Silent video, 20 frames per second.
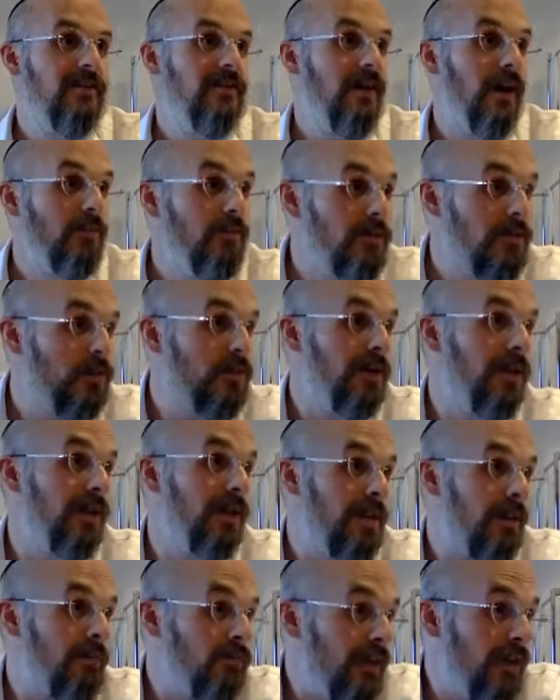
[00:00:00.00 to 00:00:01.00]
I'm just doing it because
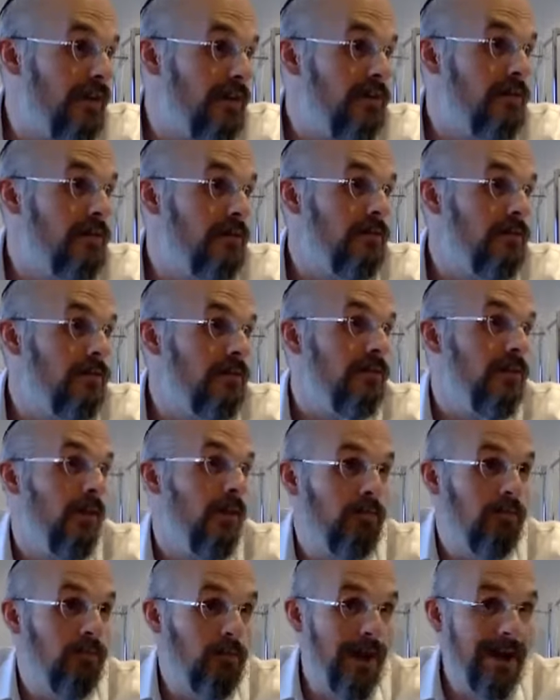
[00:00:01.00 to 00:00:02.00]
I'm nice.
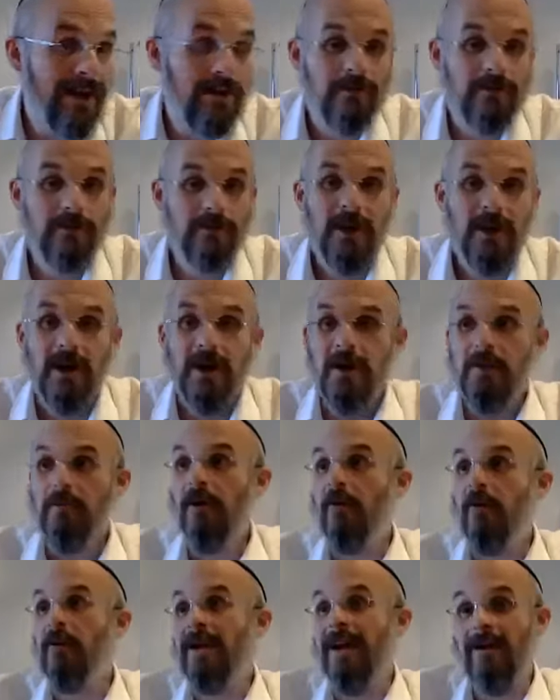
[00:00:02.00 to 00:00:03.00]
I'm gratitude.
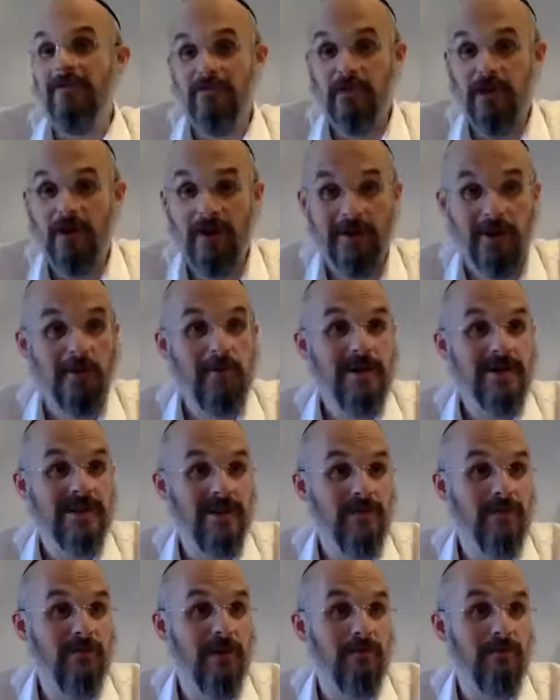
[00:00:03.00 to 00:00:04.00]
But when I'm talking about
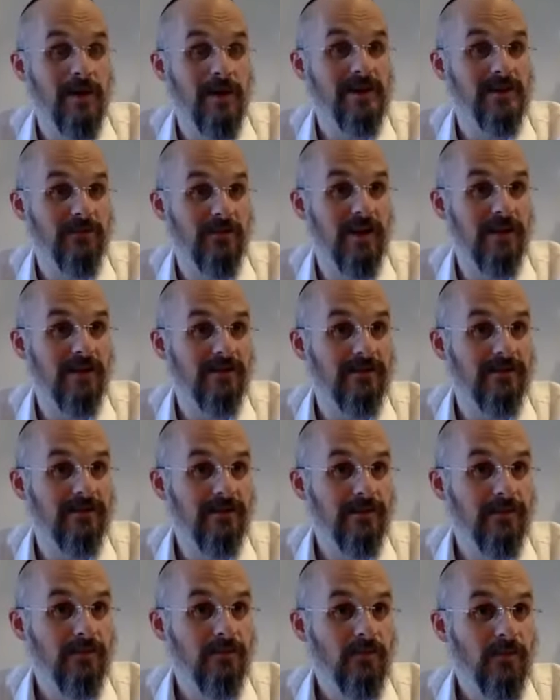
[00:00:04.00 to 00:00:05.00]
giving my best friend,
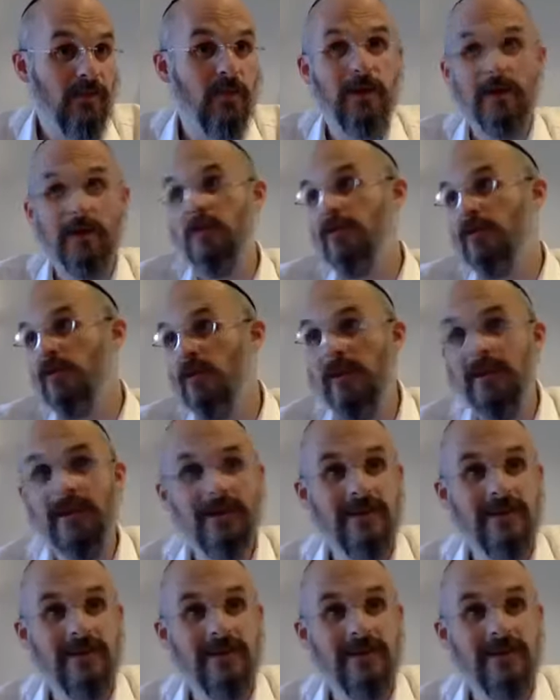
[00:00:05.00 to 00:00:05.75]
who I know for 20